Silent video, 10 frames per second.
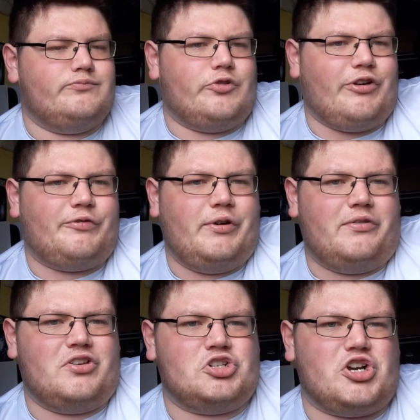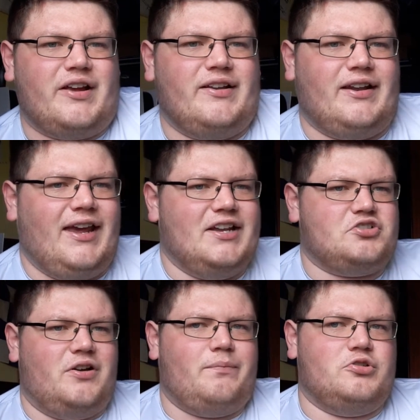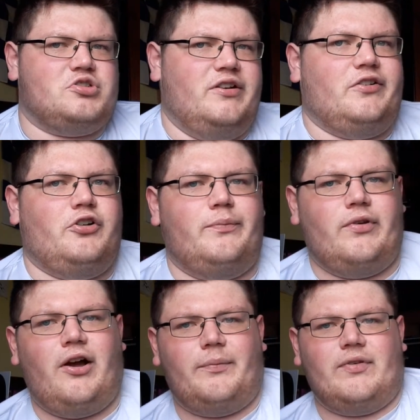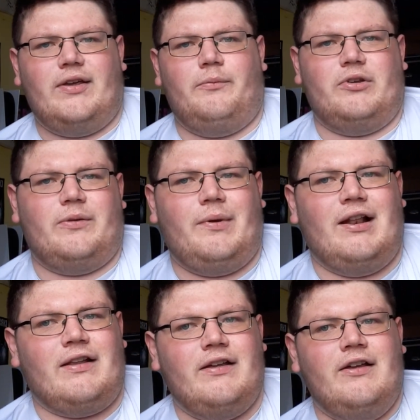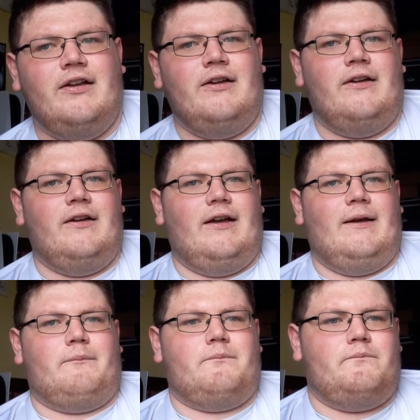referee was distracted, Cage got pushed into ropes. Hobbs hit him with the belt, and